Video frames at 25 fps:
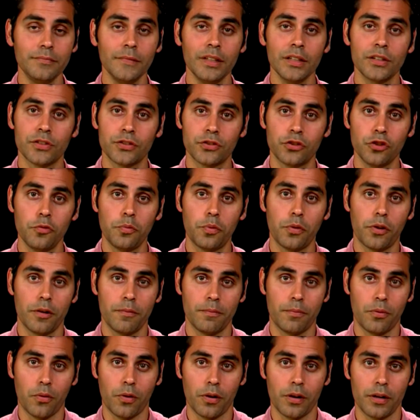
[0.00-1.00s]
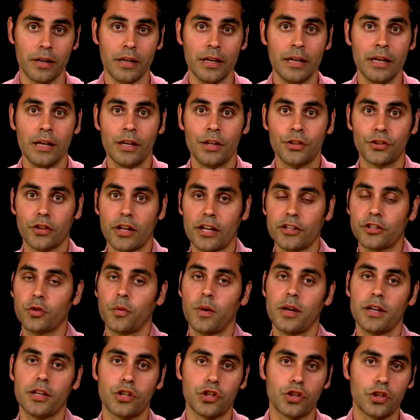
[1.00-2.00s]
Super important. So that's a
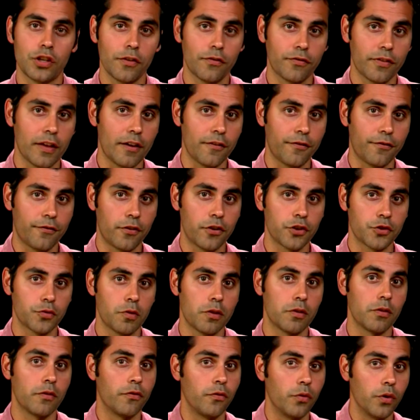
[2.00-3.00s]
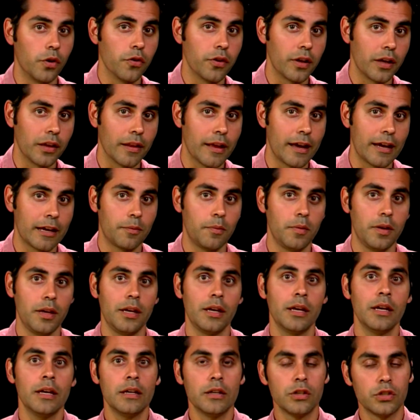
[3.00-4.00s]
way to shift that first one of will they like
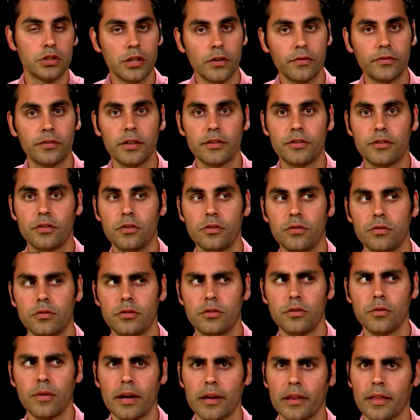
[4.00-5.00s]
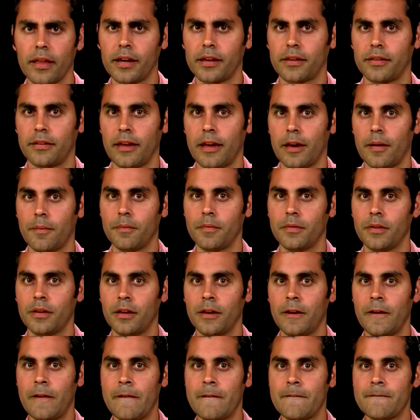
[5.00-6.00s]
me? Shift it to do I like them?
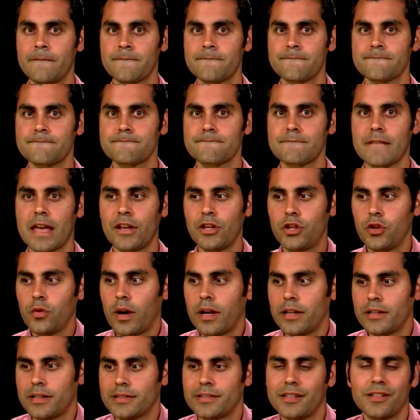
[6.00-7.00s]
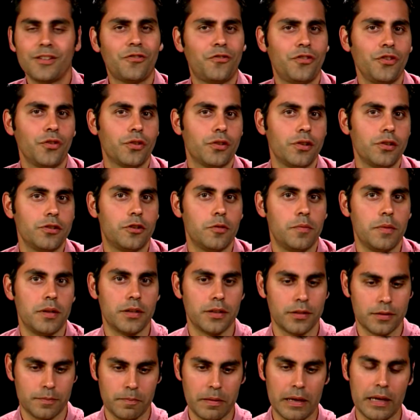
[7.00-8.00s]
And does this feel good to me?
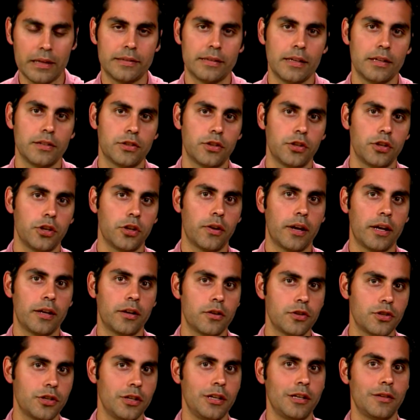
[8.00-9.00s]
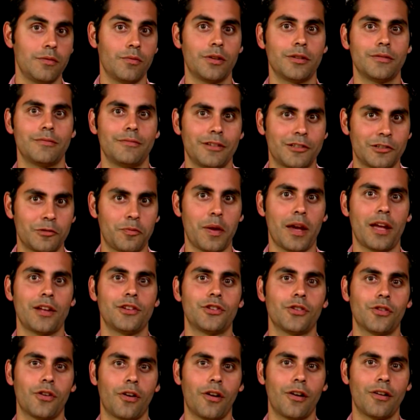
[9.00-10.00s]
Just pay attention to your energy and what expands
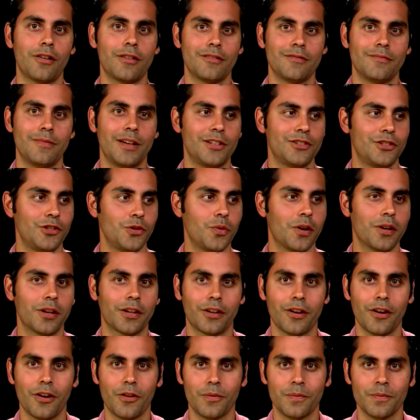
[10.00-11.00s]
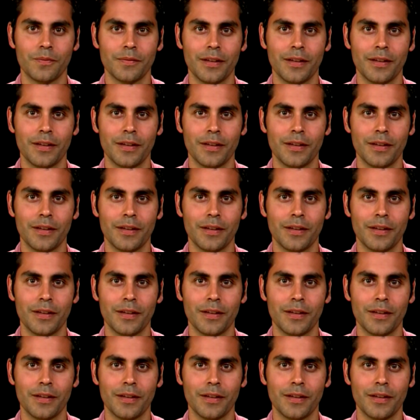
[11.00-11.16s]
your heart and makes you want to go.